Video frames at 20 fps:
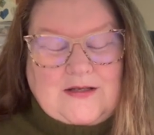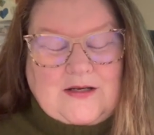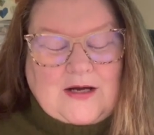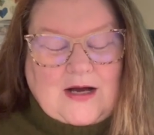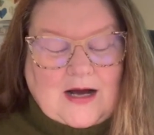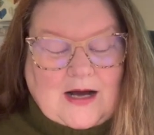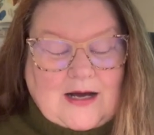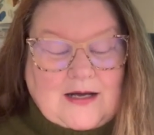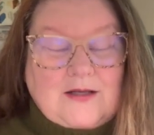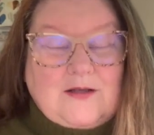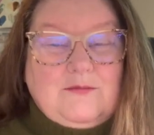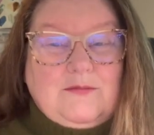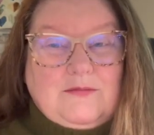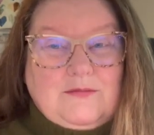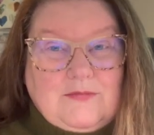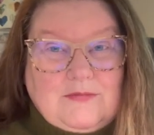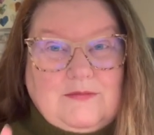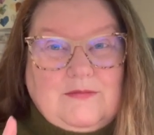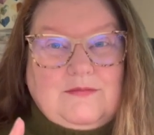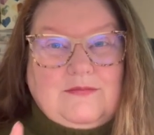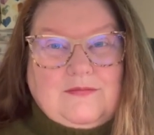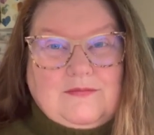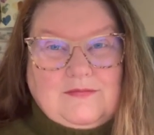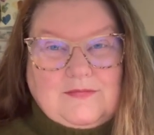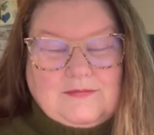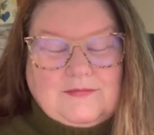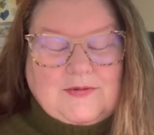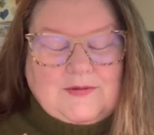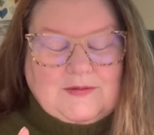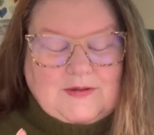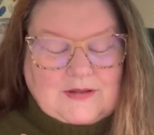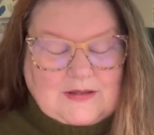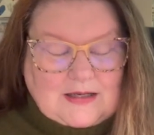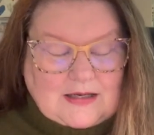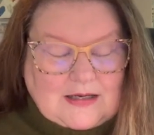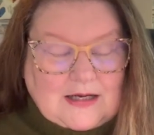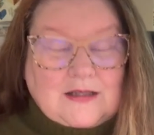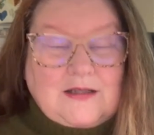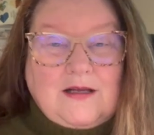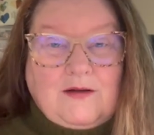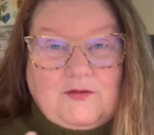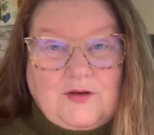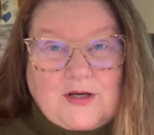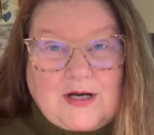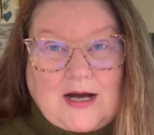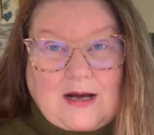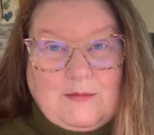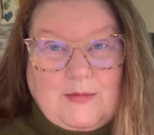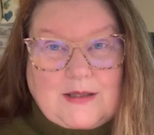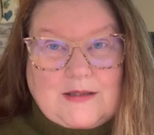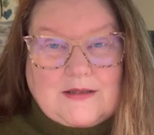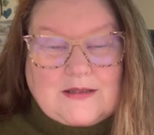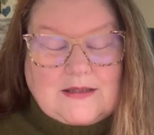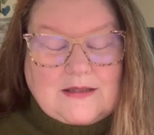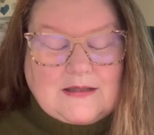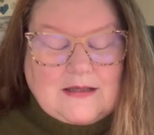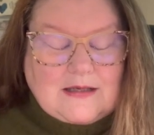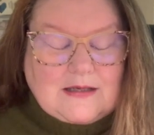yeah, I love your comments.